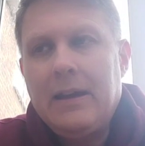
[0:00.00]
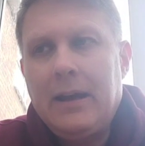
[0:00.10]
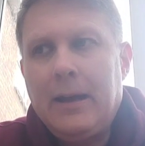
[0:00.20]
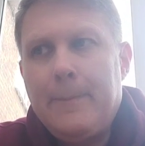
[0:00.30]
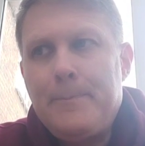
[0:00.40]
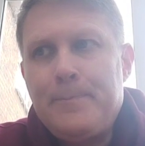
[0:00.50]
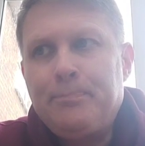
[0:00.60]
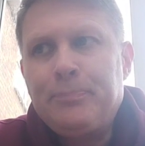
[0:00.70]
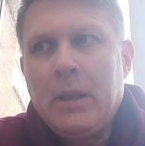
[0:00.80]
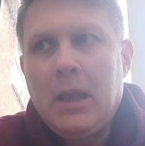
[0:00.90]

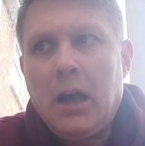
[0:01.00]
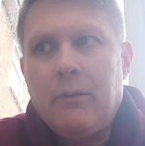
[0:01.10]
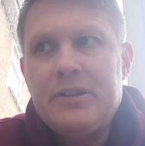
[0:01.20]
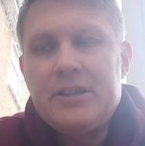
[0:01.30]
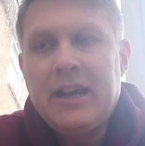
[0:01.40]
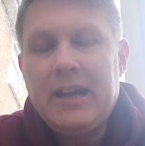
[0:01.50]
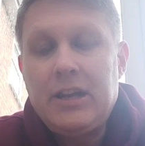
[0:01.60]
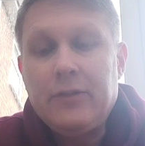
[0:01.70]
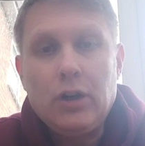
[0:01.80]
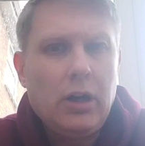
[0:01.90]
Um, I would say
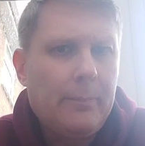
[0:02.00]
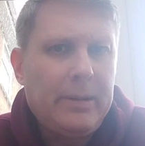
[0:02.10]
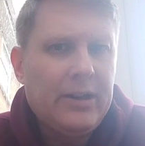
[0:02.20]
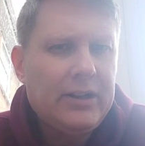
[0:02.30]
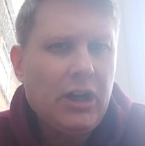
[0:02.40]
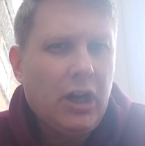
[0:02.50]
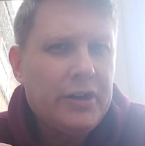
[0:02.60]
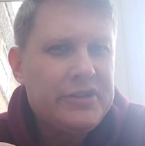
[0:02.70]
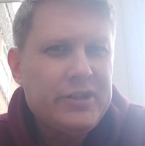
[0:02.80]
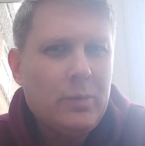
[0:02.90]
you've got a bit of
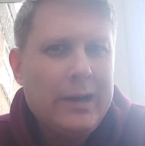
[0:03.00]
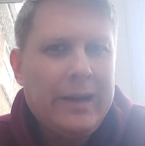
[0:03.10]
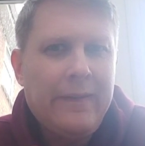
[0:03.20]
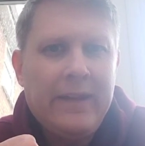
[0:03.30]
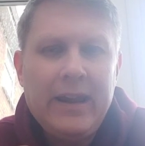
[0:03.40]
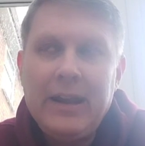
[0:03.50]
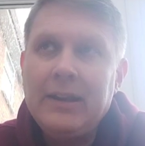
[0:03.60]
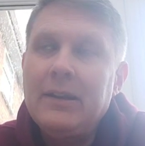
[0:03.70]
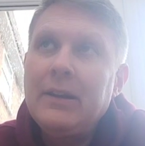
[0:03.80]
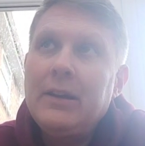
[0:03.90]
Castaway in there.
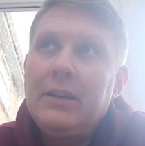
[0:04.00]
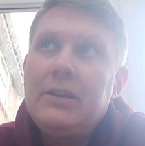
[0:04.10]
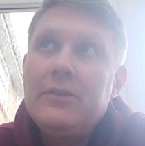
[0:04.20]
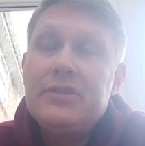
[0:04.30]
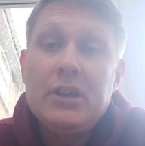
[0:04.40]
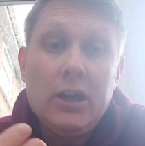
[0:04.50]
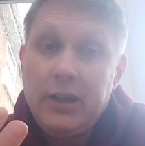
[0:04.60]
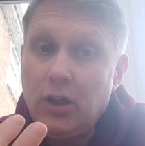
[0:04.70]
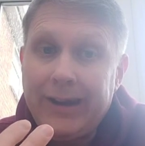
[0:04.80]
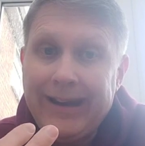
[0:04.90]
You've
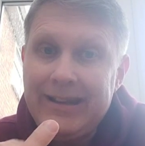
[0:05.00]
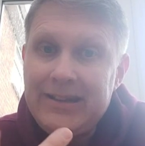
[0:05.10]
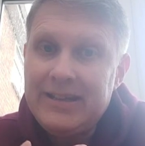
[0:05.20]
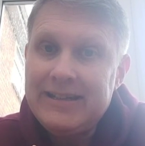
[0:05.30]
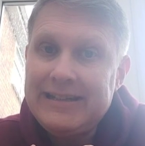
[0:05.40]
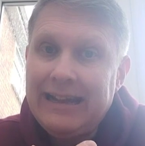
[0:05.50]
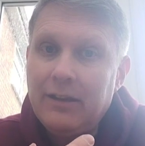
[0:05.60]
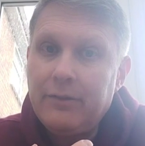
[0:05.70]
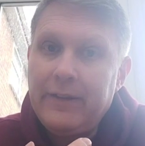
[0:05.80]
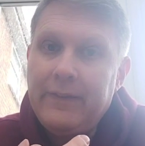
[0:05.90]
certainly got
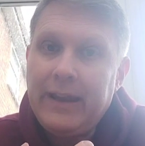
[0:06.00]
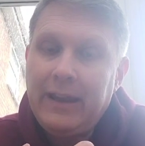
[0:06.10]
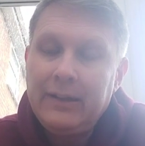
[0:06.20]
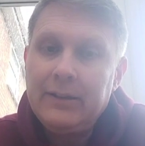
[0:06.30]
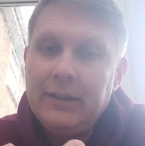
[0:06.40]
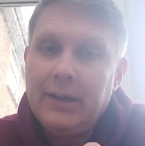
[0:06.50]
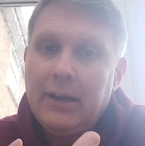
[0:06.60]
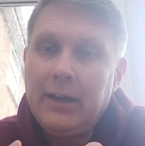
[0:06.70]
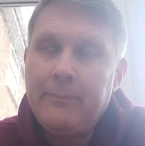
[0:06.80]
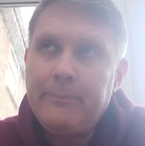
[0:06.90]
Interstellar in there.
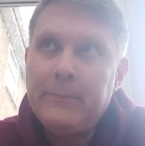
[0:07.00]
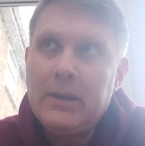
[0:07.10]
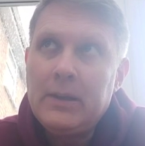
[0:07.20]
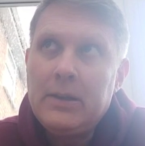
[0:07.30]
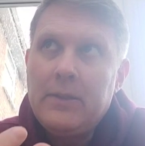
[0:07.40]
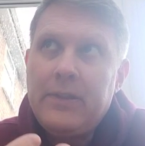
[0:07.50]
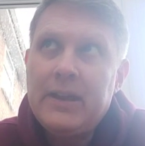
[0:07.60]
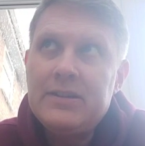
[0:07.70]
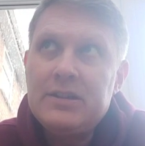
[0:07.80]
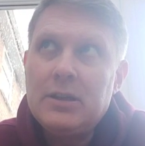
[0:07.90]
Um,
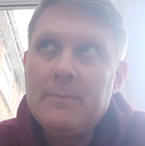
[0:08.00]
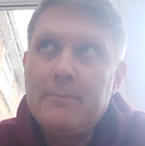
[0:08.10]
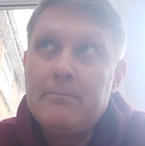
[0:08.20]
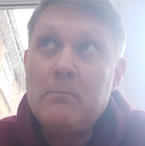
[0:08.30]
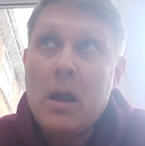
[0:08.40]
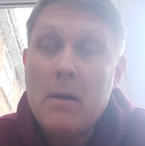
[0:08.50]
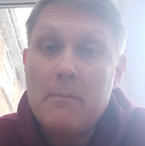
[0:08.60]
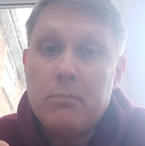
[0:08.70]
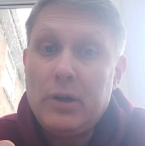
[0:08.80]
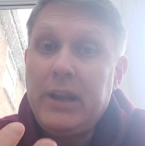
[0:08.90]
there's some
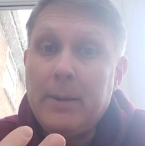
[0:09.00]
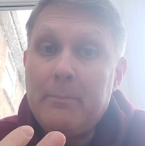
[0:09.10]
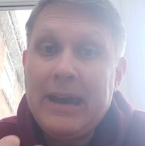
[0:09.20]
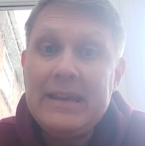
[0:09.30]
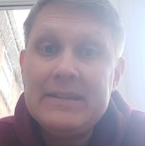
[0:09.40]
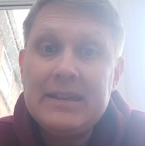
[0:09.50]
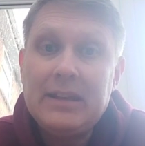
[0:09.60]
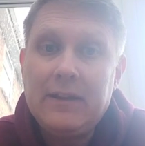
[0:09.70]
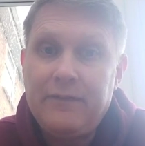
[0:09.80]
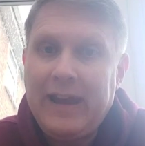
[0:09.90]
pretty
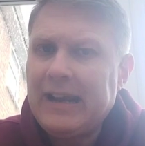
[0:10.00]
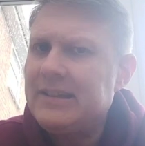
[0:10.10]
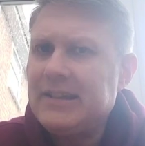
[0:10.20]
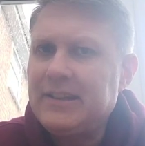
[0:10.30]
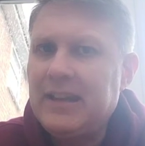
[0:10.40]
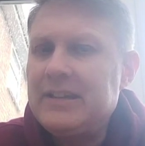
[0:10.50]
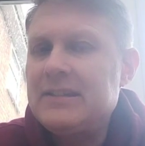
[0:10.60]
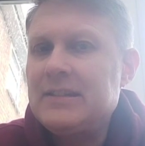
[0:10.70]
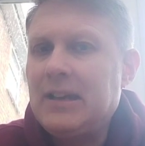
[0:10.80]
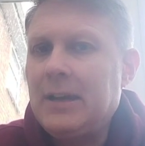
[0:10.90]
amazing effects in
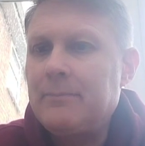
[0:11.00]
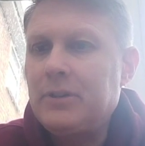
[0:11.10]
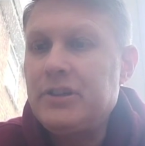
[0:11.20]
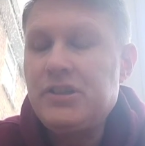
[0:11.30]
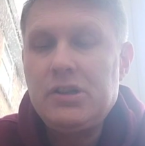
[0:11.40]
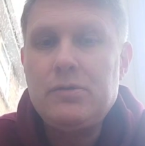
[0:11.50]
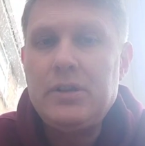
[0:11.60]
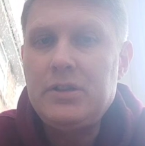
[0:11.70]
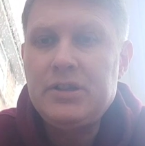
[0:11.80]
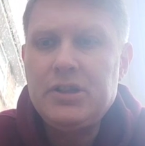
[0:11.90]
this, um,
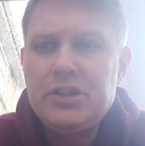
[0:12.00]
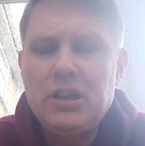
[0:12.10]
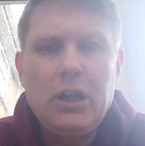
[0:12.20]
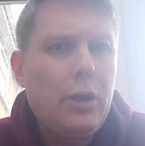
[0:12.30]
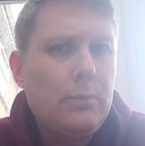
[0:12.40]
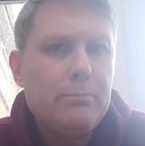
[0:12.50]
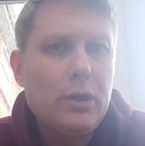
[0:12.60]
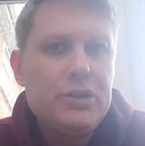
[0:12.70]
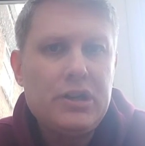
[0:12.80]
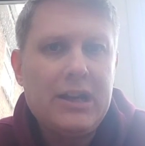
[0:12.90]
considering such a low
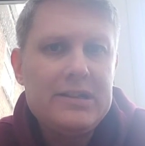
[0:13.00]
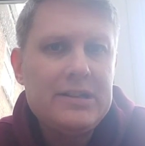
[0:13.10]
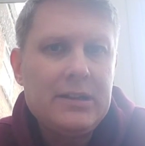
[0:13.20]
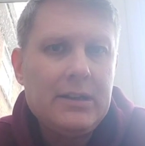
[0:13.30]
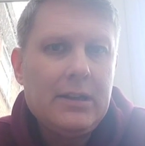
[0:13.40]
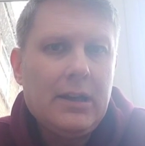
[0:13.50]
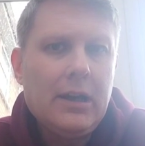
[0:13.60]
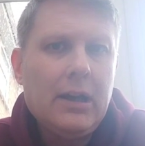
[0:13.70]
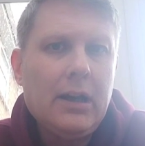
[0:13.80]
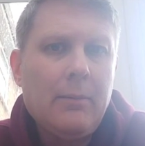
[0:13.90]
budget.
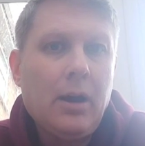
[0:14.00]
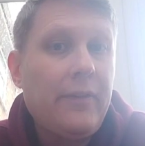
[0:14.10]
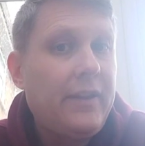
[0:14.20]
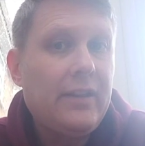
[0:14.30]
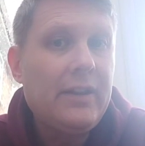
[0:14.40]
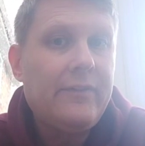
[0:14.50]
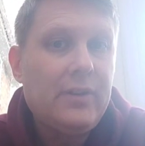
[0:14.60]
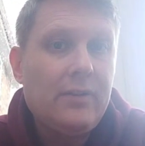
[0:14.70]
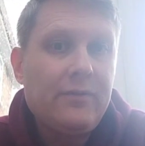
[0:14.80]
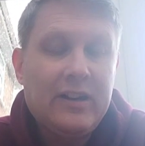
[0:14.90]
Uh, I think they've
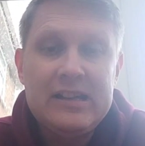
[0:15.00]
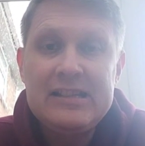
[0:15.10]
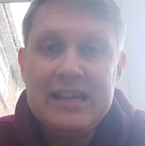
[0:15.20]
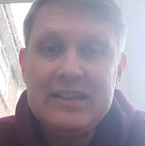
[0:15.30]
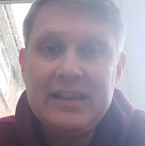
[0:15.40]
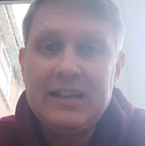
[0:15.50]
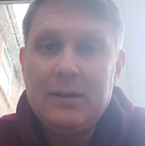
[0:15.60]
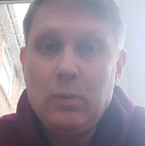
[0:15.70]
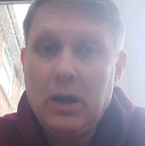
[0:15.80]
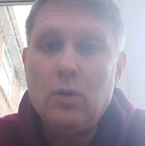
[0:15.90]
done
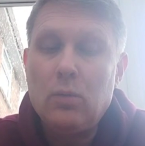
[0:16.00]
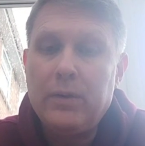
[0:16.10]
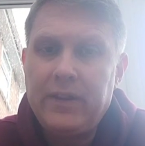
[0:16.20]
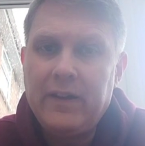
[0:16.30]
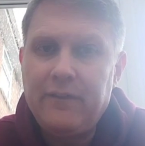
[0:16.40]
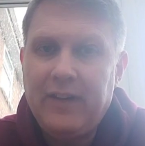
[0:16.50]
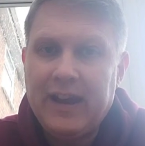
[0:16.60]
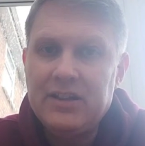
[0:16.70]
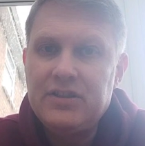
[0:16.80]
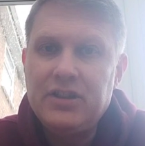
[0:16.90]
fantastically well with the
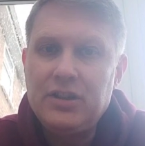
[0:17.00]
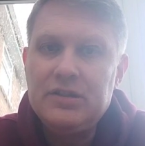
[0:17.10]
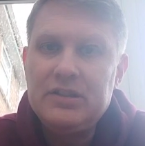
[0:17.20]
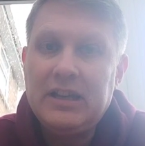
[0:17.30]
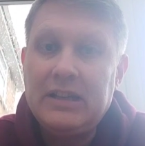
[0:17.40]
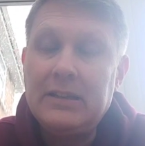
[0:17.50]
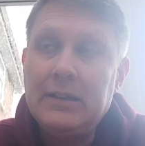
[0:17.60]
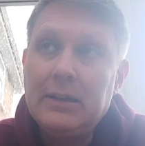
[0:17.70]
effects that you see.